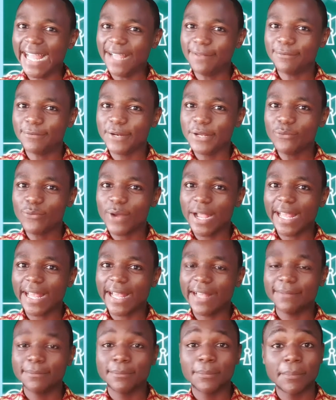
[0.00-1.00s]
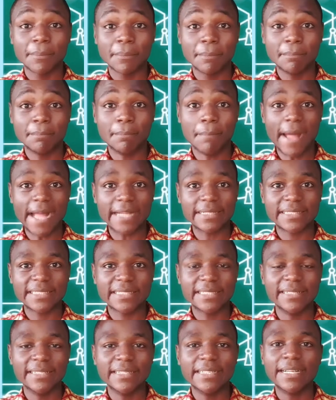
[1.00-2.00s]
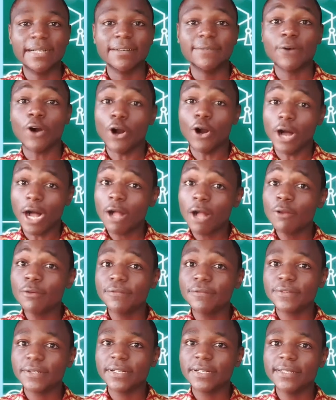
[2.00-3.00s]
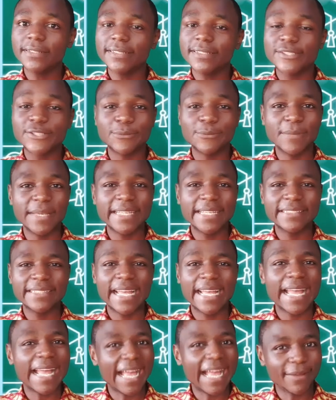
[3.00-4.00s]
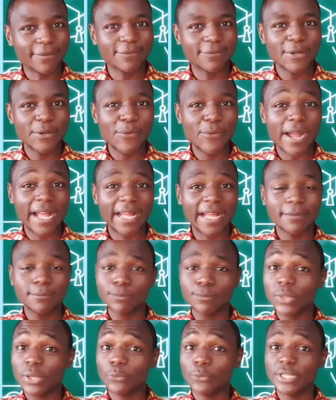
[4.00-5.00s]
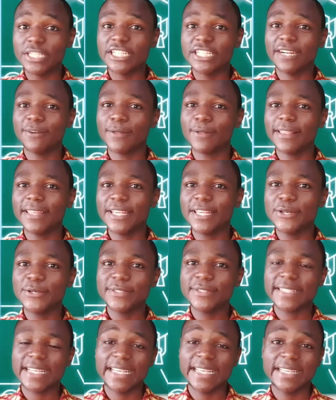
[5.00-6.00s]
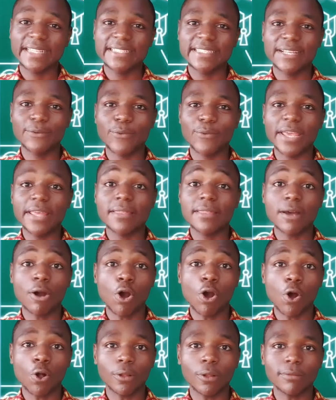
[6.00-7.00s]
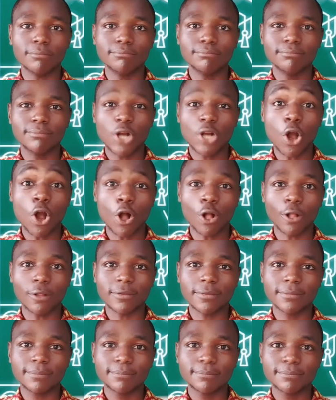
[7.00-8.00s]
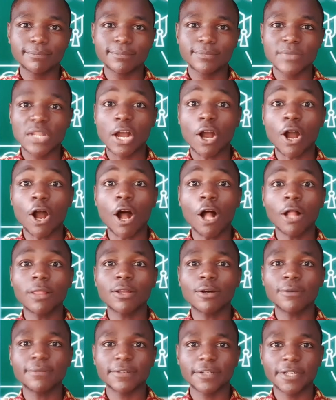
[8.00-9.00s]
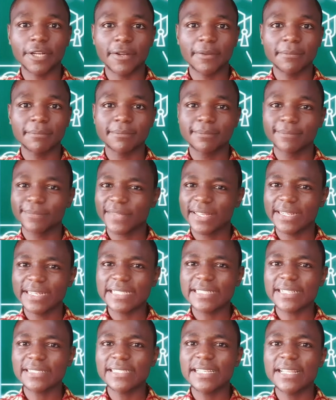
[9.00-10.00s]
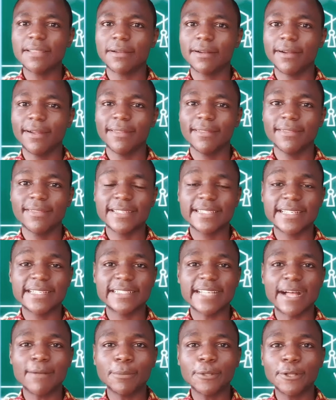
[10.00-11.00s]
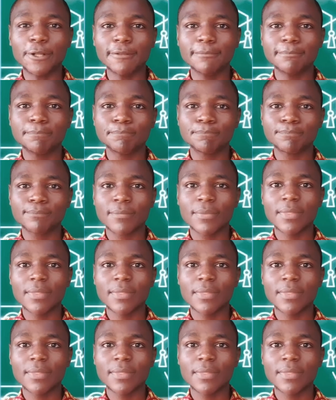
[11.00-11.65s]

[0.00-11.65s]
Everywhere. But for over to mean everywhere, we generally use it with all. All over. Let's consider this example.